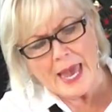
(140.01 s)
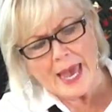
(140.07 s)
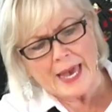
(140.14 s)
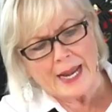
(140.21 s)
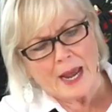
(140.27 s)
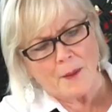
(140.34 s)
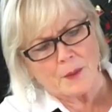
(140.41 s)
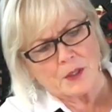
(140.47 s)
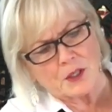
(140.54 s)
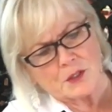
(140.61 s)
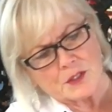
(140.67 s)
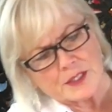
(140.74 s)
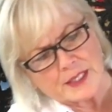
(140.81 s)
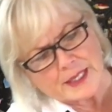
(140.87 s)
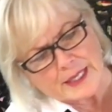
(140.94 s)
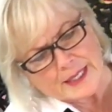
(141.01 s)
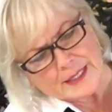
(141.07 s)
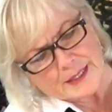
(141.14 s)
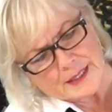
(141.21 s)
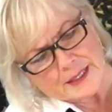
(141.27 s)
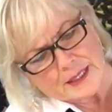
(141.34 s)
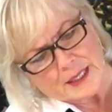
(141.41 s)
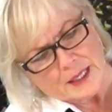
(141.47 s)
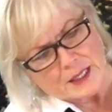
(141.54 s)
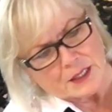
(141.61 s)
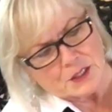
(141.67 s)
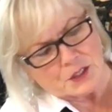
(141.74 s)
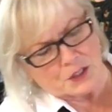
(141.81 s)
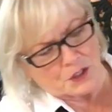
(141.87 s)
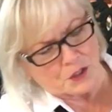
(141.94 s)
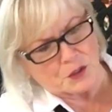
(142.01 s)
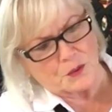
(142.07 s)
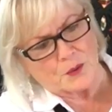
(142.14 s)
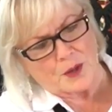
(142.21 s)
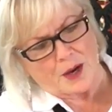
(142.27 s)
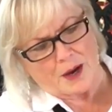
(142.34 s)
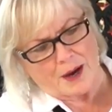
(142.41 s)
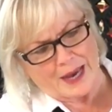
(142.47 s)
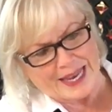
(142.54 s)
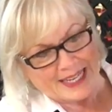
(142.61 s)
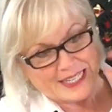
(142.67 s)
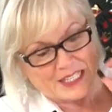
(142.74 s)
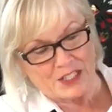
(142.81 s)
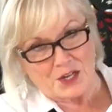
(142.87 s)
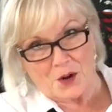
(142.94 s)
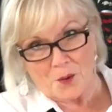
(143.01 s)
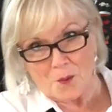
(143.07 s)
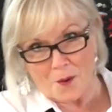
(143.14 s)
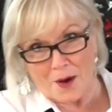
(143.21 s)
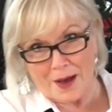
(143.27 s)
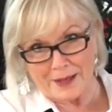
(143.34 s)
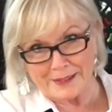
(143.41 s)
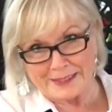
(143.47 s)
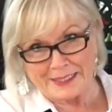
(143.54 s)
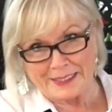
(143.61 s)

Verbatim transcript: And I would use this too, uh, and you know what?